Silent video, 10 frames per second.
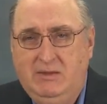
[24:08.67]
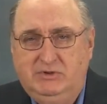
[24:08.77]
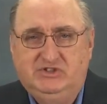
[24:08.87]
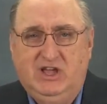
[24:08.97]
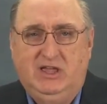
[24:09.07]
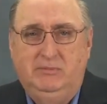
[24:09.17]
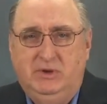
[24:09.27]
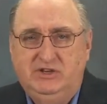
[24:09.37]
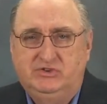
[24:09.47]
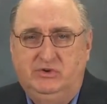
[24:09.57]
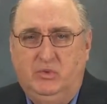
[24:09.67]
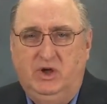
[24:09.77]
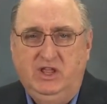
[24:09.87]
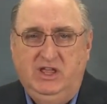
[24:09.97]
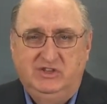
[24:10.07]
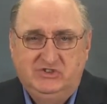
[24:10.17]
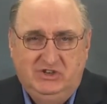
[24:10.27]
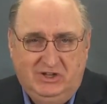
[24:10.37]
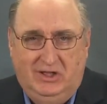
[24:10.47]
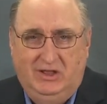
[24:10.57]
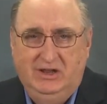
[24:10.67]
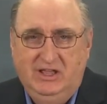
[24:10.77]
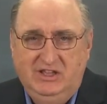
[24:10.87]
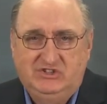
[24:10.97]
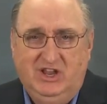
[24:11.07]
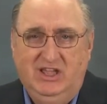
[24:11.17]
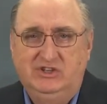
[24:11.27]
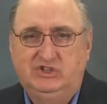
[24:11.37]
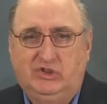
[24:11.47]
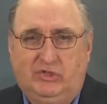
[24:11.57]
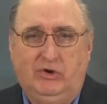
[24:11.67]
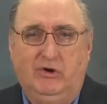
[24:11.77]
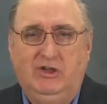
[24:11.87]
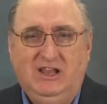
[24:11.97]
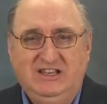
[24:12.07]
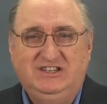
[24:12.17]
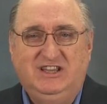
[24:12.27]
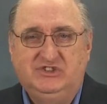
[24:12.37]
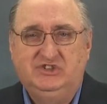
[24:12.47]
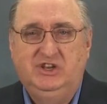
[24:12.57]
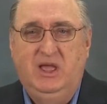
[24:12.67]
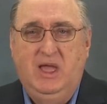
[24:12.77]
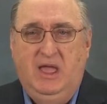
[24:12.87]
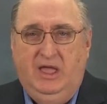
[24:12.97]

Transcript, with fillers: But second, based on what he has done, he stands thoroughly tested